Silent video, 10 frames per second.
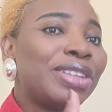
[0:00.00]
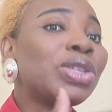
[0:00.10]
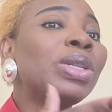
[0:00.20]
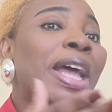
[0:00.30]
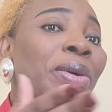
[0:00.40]

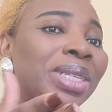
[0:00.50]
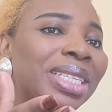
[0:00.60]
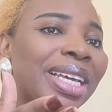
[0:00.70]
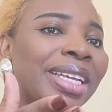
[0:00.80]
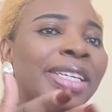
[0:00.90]
So now you
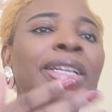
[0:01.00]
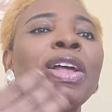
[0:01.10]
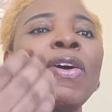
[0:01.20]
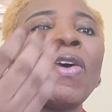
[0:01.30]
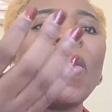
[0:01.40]
get it.
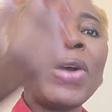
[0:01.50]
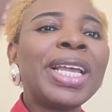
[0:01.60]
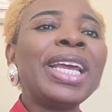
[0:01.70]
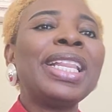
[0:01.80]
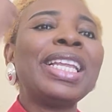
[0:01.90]

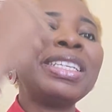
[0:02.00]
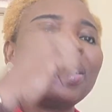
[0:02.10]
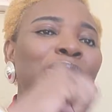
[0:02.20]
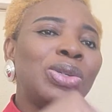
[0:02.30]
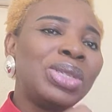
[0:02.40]
Okay,
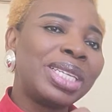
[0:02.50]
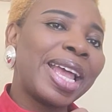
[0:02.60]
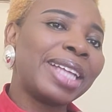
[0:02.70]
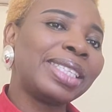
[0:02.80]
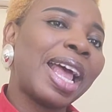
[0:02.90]
let's use
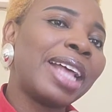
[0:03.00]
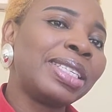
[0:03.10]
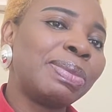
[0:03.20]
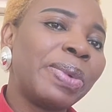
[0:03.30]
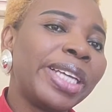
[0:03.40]
that
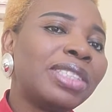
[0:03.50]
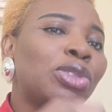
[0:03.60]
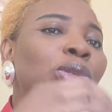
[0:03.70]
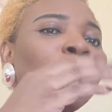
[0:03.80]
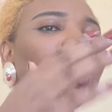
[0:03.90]

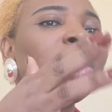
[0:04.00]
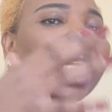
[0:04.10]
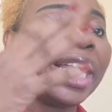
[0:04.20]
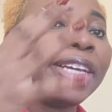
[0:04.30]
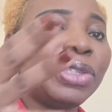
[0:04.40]
aspect to look
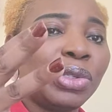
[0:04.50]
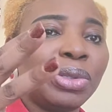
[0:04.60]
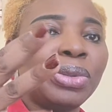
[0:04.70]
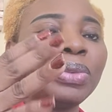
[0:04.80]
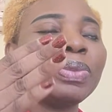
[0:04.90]
into